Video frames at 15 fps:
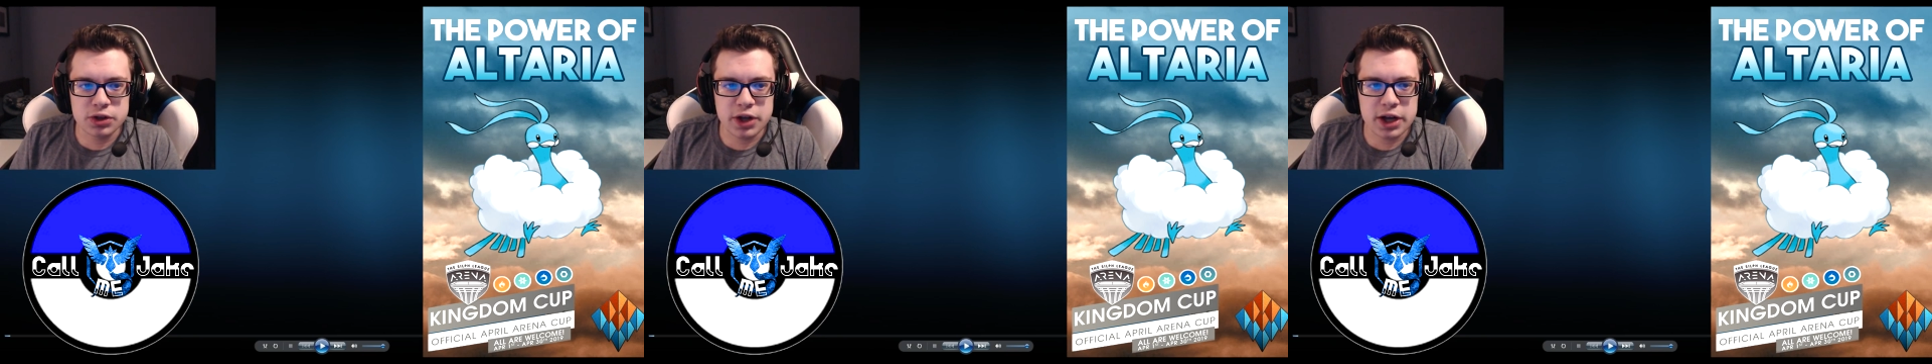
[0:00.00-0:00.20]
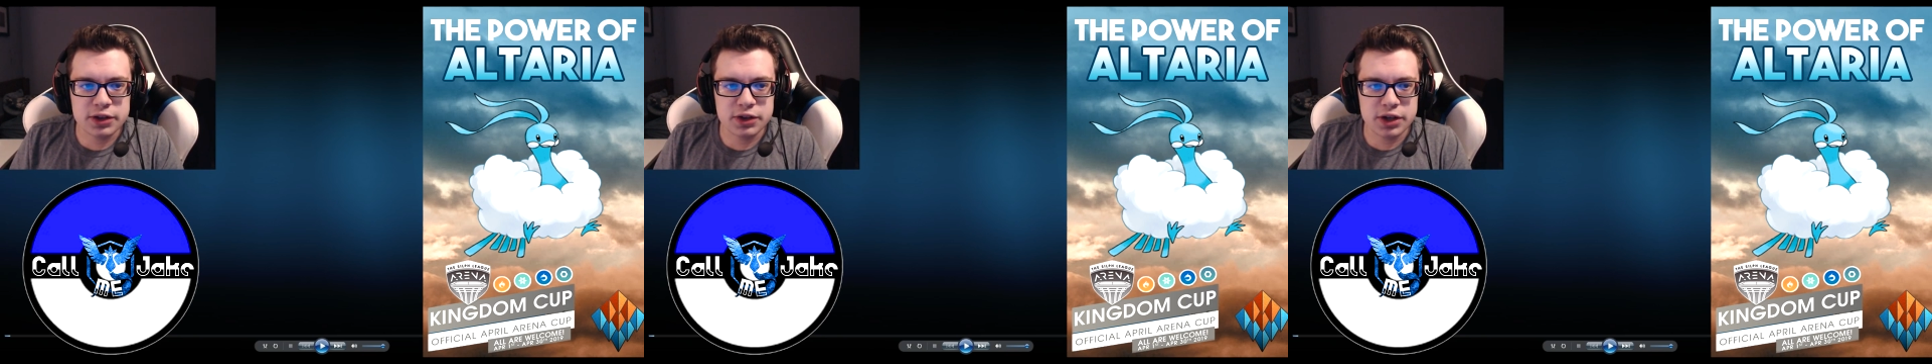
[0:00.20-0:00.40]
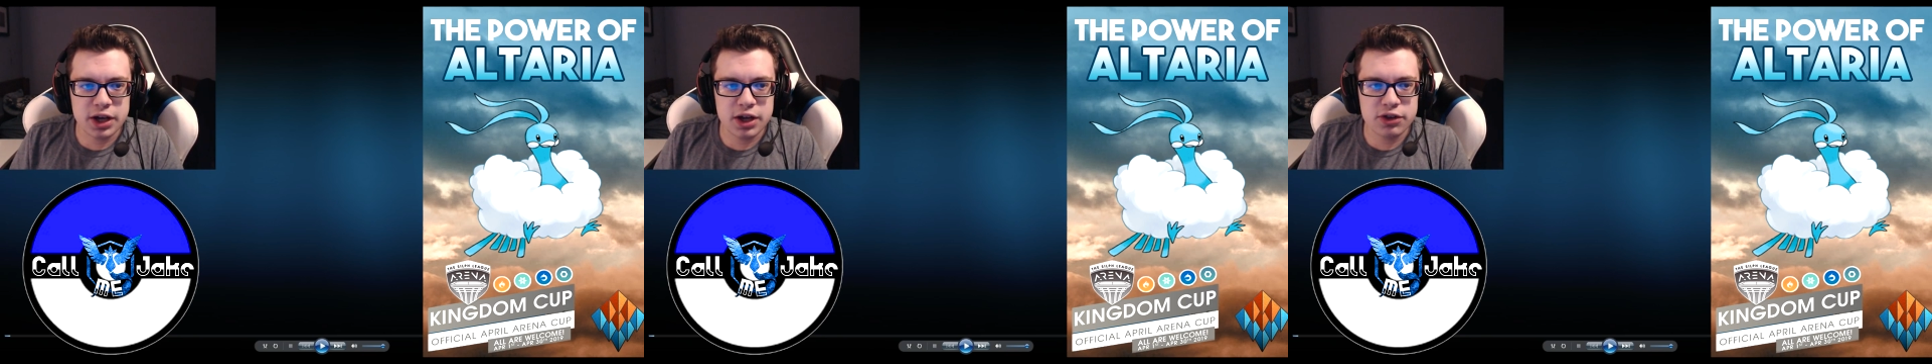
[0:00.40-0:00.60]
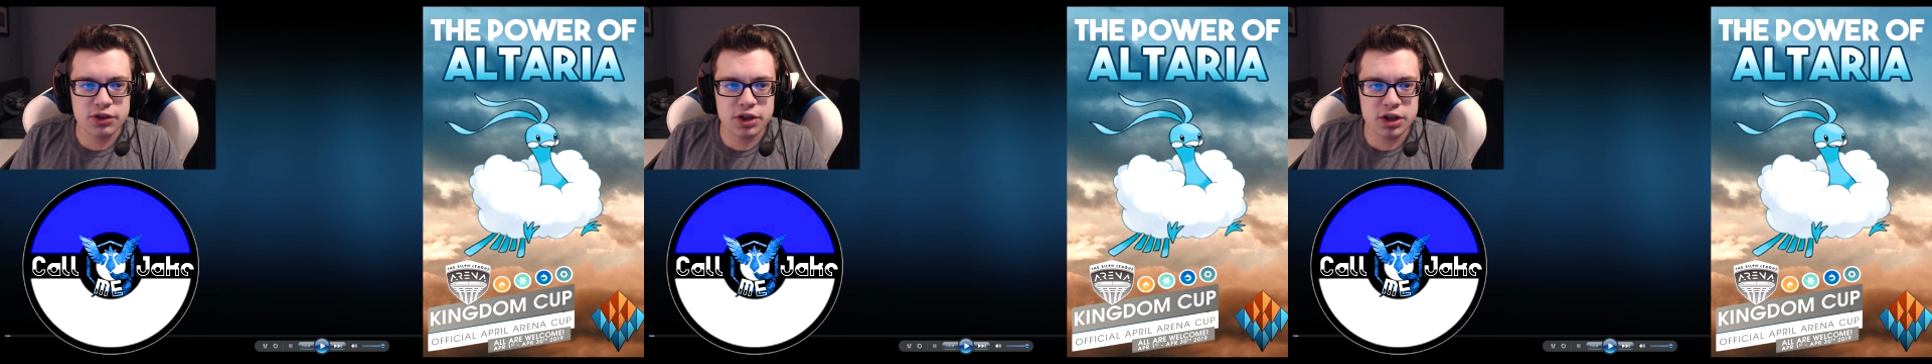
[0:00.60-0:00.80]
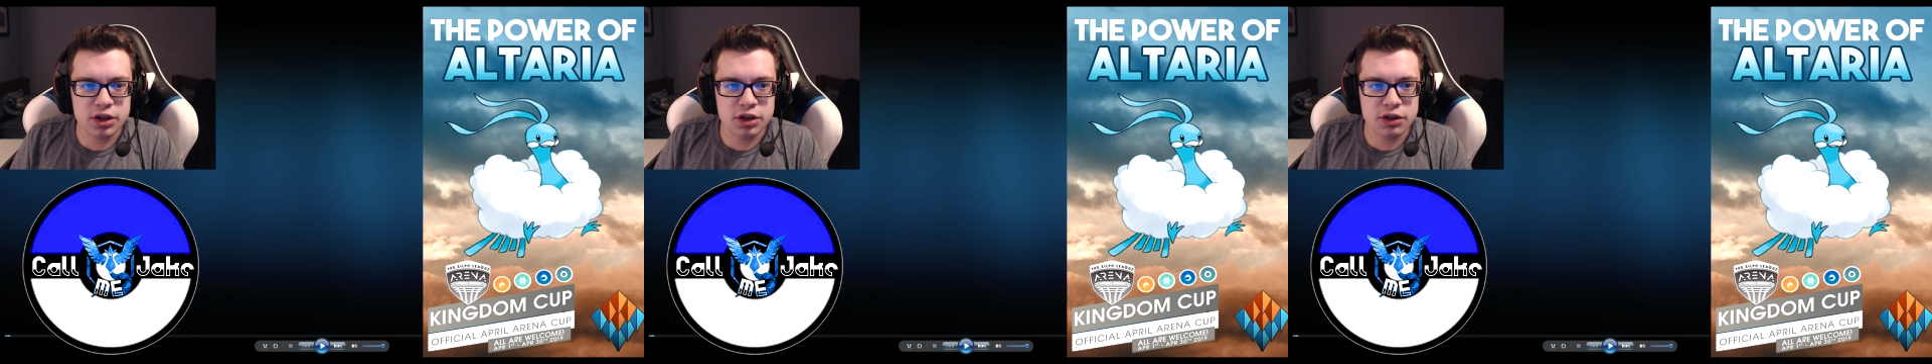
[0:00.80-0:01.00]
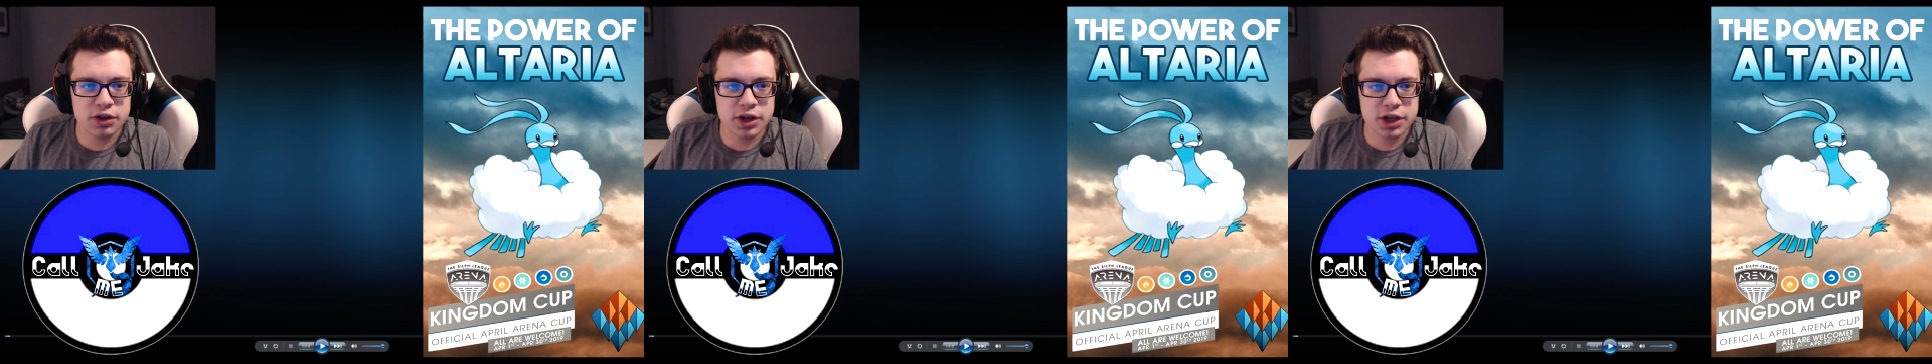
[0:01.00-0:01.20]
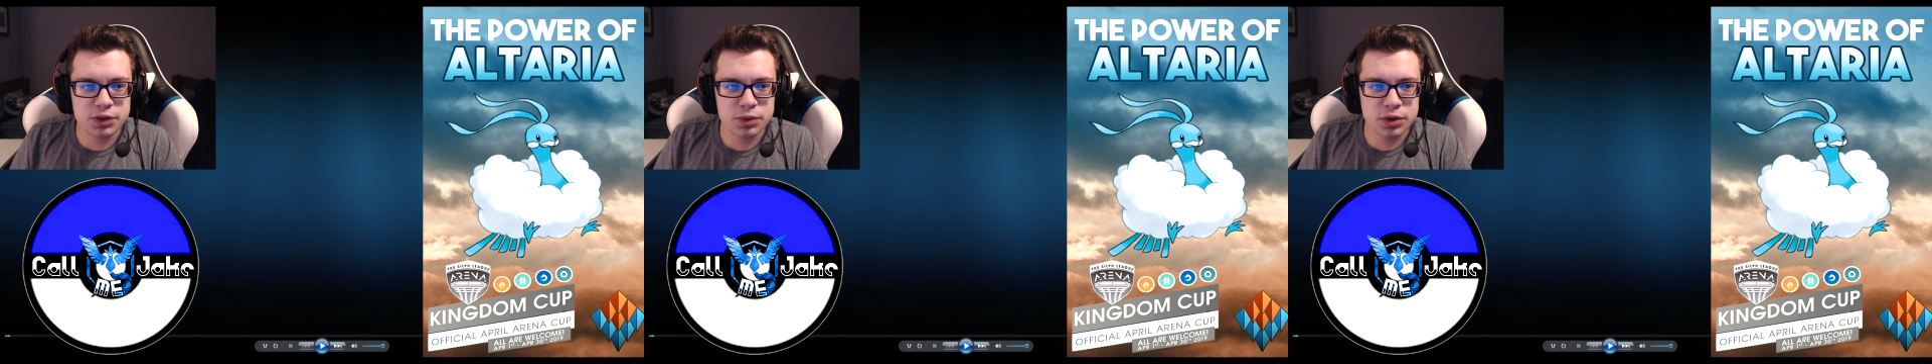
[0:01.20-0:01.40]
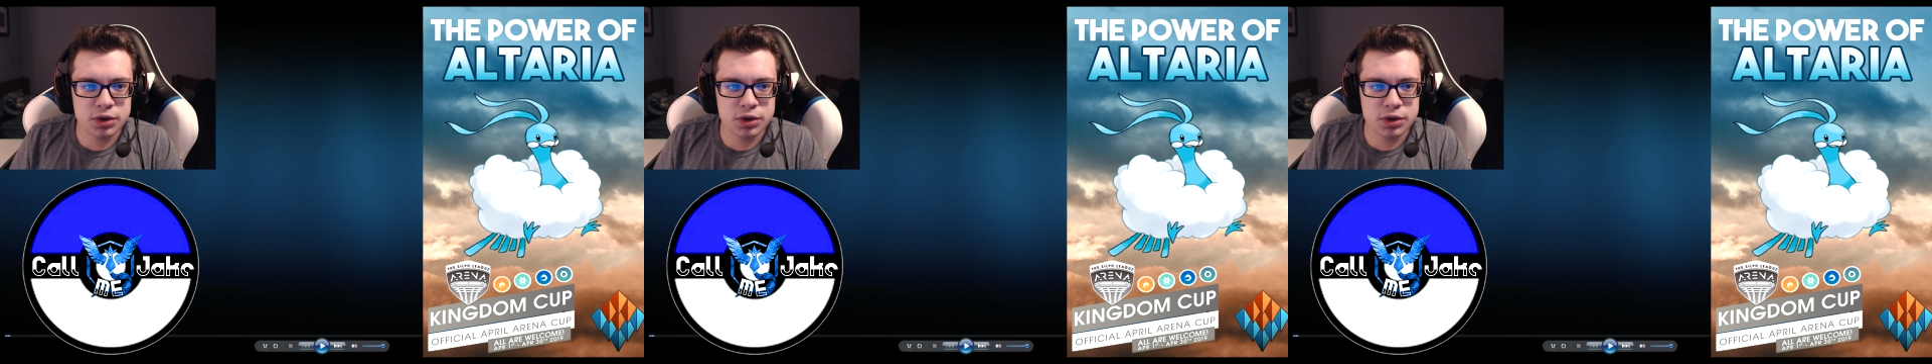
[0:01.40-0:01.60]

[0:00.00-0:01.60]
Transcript: talk to you guys in the next one,